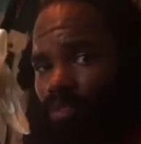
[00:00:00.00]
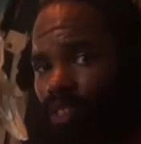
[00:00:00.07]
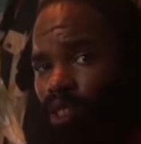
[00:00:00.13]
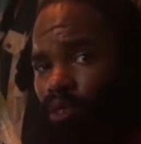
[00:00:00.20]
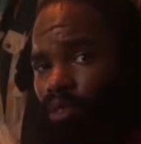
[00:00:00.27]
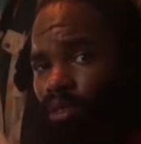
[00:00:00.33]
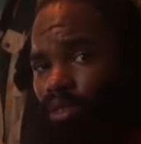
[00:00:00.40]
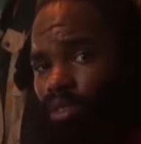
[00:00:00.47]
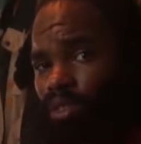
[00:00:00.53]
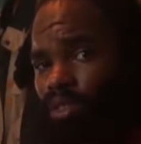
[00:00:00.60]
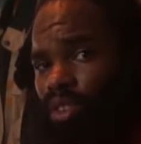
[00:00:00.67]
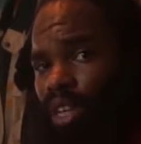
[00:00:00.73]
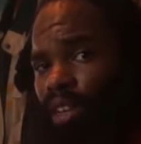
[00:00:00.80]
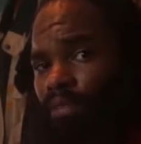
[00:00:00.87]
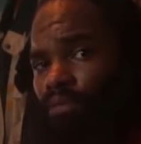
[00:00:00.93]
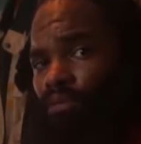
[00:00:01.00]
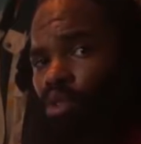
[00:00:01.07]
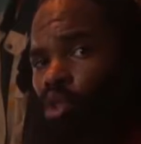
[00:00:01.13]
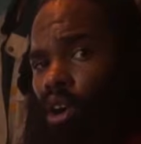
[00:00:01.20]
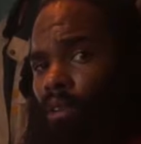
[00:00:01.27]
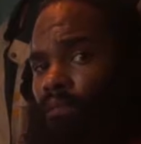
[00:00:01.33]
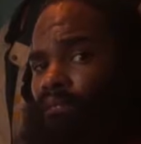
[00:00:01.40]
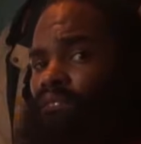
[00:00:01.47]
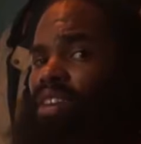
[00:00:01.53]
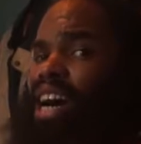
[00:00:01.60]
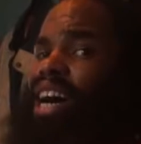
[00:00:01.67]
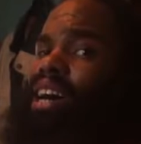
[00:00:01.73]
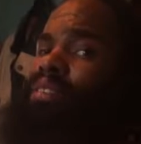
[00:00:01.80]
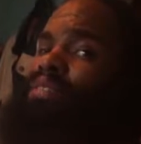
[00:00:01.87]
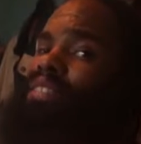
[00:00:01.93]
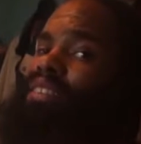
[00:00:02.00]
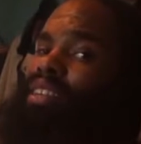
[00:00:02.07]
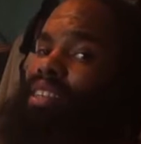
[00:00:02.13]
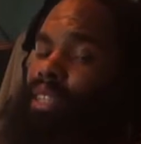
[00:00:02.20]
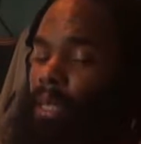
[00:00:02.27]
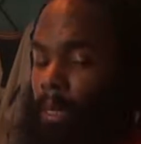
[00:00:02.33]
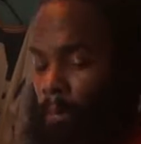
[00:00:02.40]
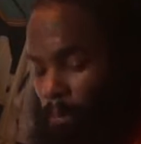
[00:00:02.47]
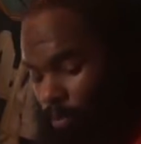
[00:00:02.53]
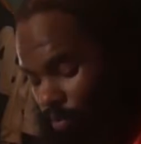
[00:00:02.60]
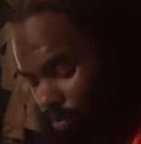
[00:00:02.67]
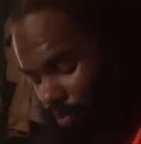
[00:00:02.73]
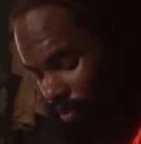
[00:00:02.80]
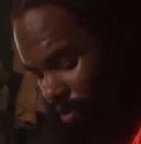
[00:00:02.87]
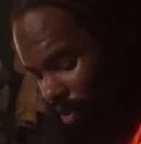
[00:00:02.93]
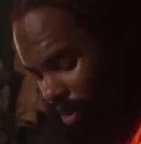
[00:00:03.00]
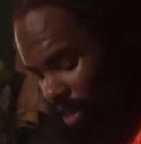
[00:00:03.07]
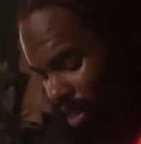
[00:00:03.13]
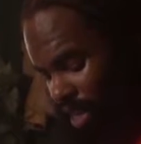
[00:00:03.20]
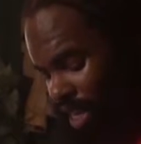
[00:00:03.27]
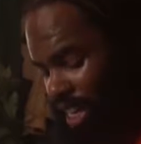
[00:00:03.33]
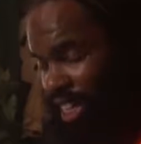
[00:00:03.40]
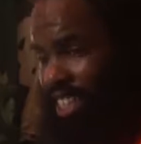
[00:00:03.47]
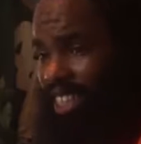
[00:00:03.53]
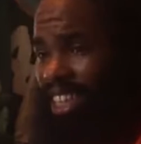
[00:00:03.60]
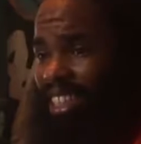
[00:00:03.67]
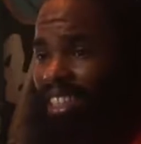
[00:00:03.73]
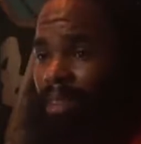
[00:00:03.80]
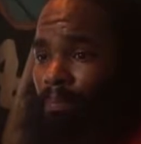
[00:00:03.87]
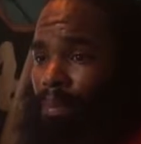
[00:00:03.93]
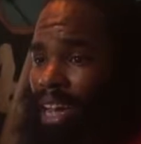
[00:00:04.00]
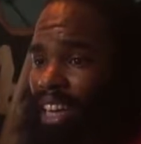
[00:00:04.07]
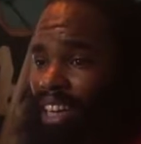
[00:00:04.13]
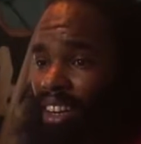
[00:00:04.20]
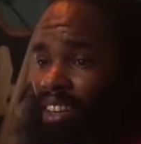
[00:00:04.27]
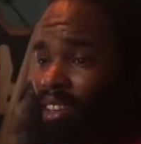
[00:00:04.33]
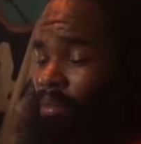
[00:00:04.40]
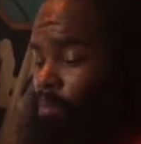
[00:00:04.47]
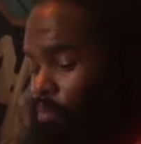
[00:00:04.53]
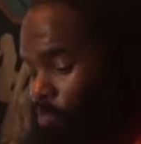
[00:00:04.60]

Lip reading: 2, 3, 4, 5. And it doesn't matter